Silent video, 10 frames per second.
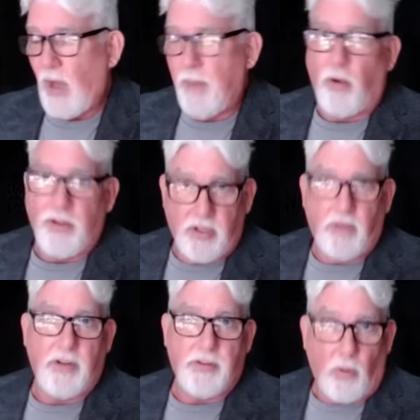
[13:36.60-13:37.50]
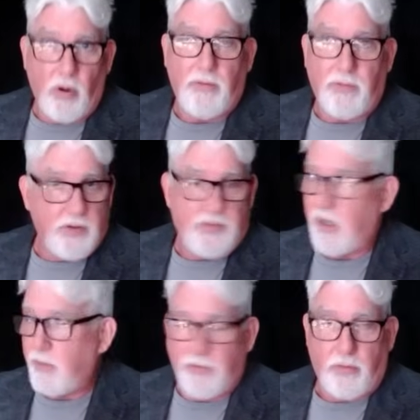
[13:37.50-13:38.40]
I bought silver this morning, first
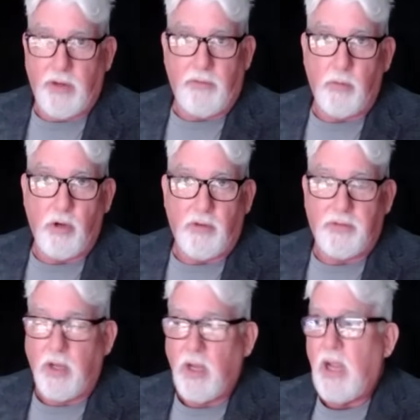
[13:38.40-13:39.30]
thing before it even moved.